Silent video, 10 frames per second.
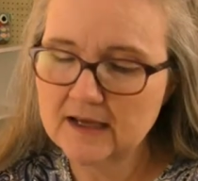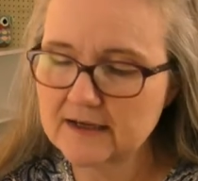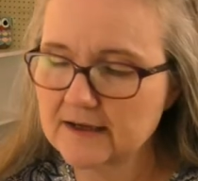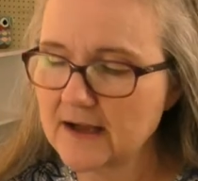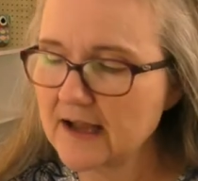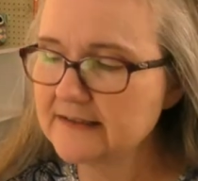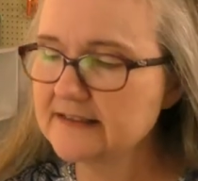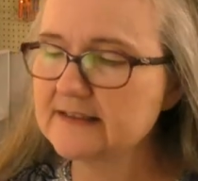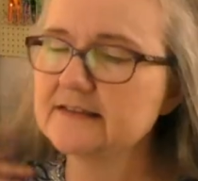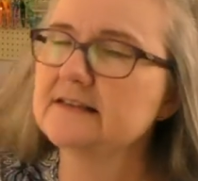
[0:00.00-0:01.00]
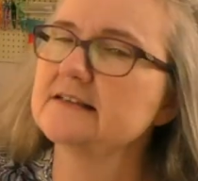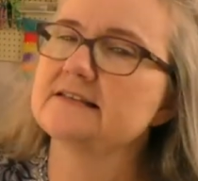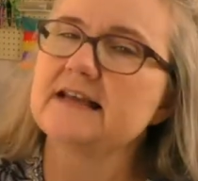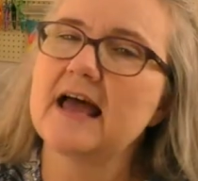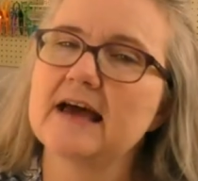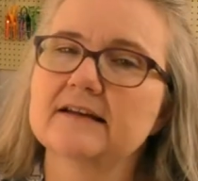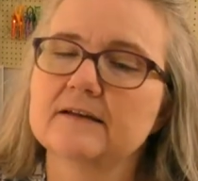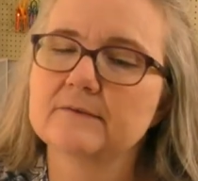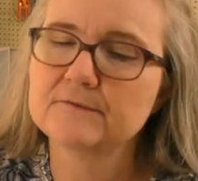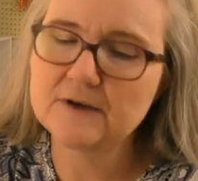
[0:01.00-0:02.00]
Uh, I did this out
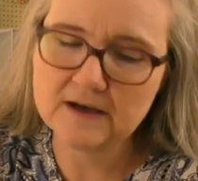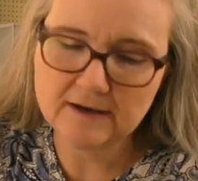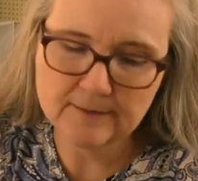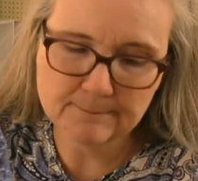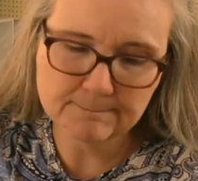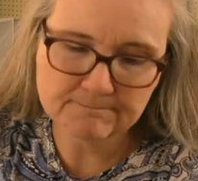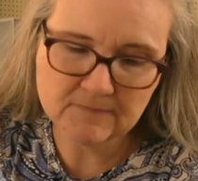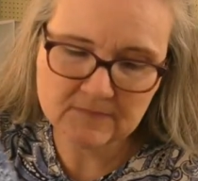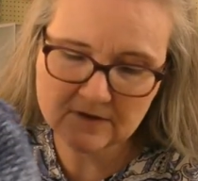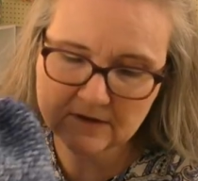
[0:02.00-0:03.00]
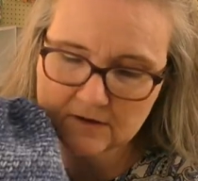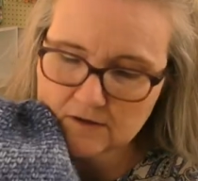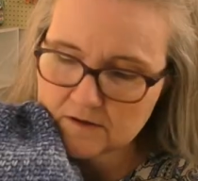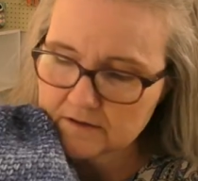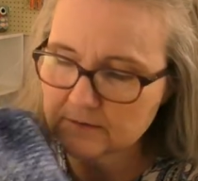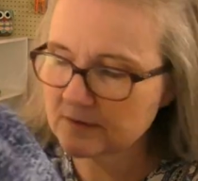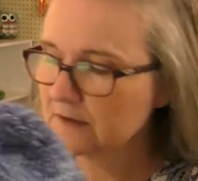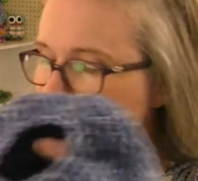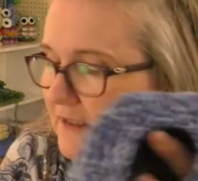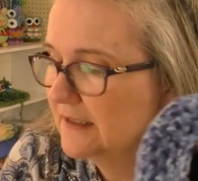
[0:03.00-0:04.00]
of, um, oh,
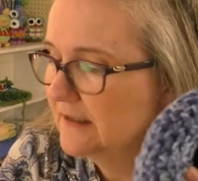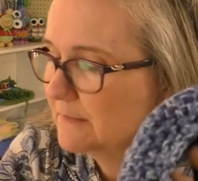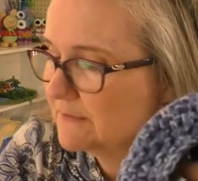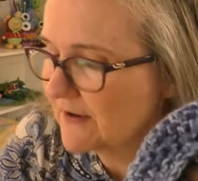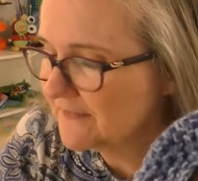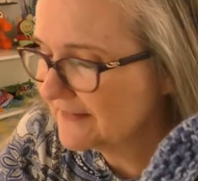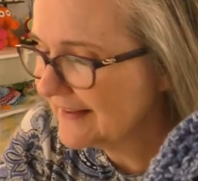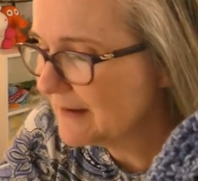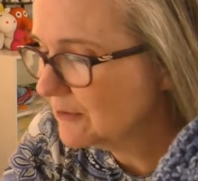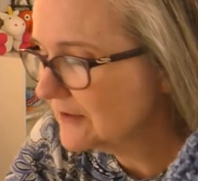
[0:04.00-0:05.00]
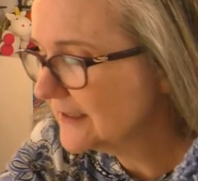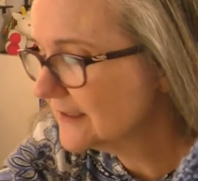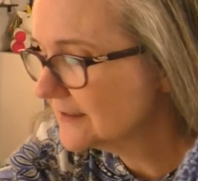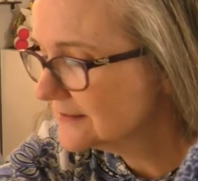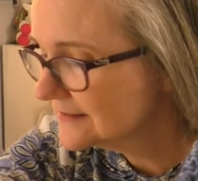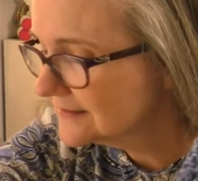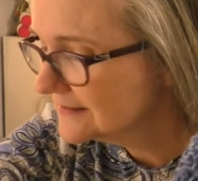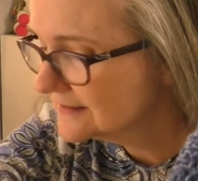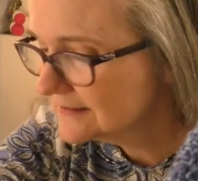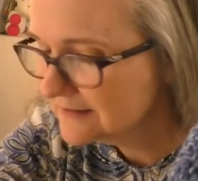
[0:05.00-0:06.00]
let me find the label here.
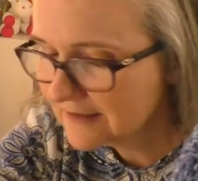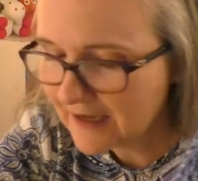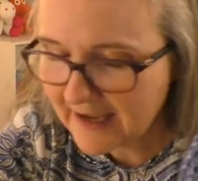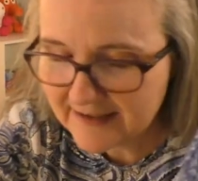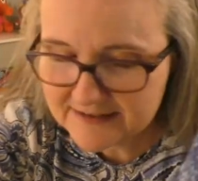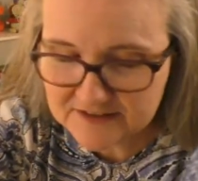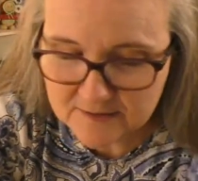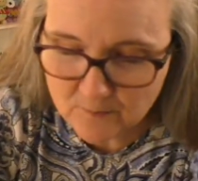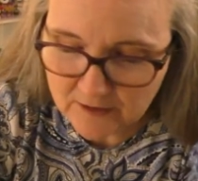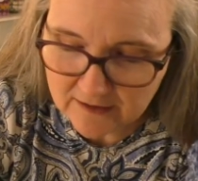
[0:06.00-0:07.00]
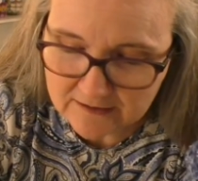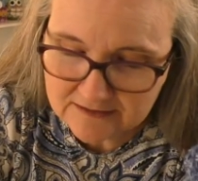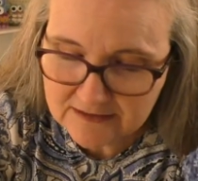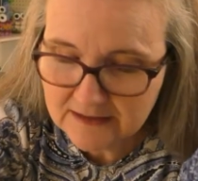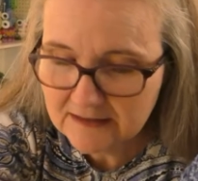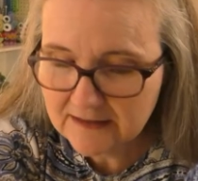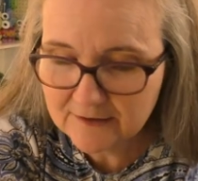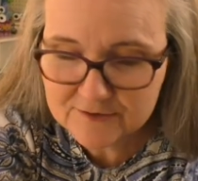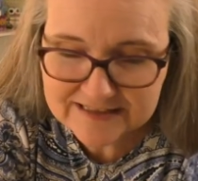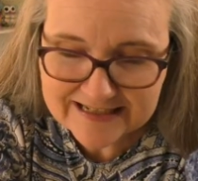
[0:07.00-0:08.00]
I had it somewhere. I
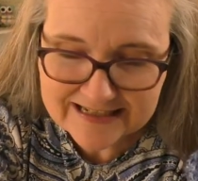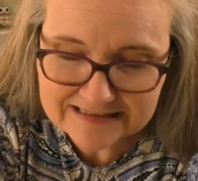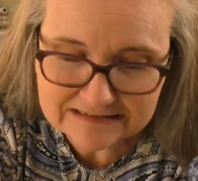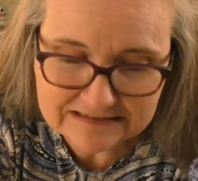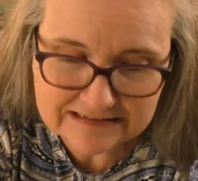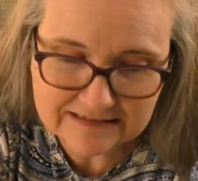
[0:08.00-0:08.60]
don't see it. Oh!